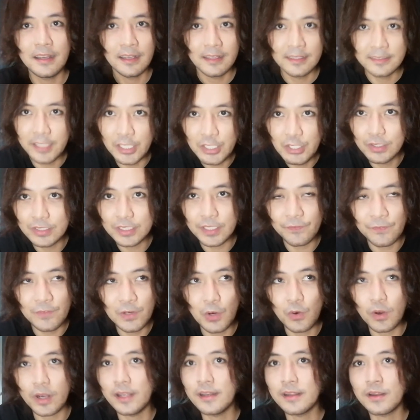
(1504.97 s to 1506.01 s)
the use of
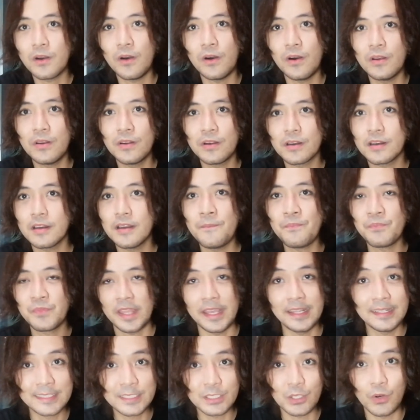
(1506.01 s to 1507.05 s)
local color,
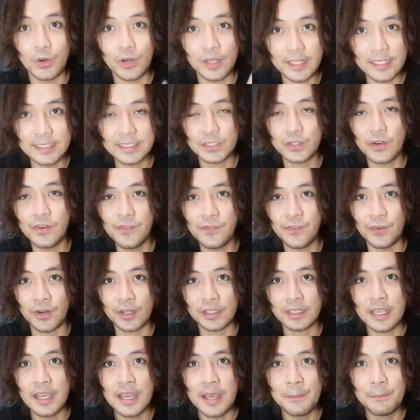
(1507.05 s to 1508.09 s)
and so on and so forth.
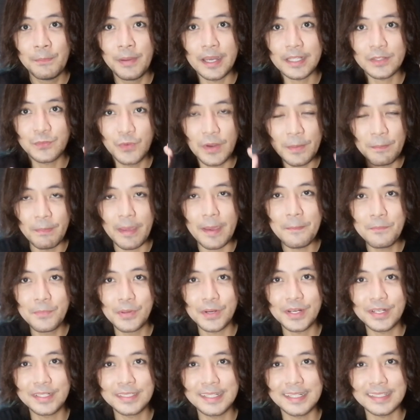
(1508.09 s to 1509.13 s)
But
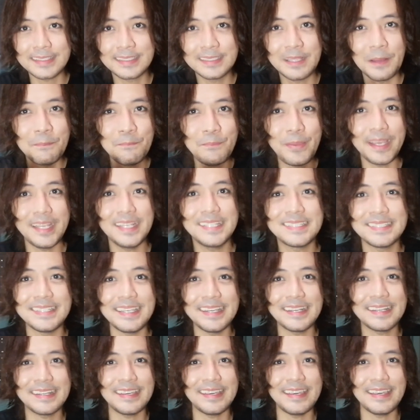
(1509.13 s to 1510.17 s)
remember that the
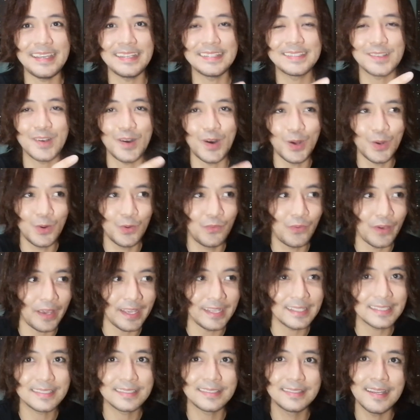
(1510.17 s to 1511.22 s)
basic is
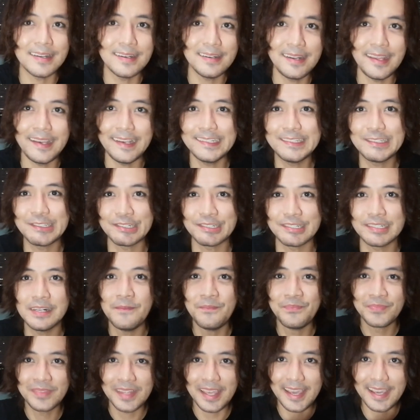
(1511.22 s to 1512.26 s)
always the nature
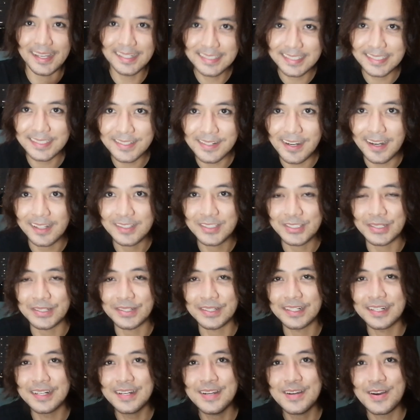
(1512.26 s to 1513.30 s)
and
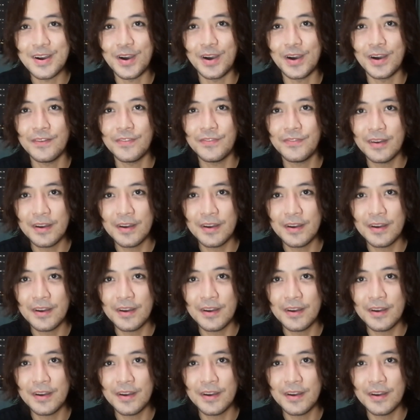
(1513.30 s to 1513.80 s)
structure of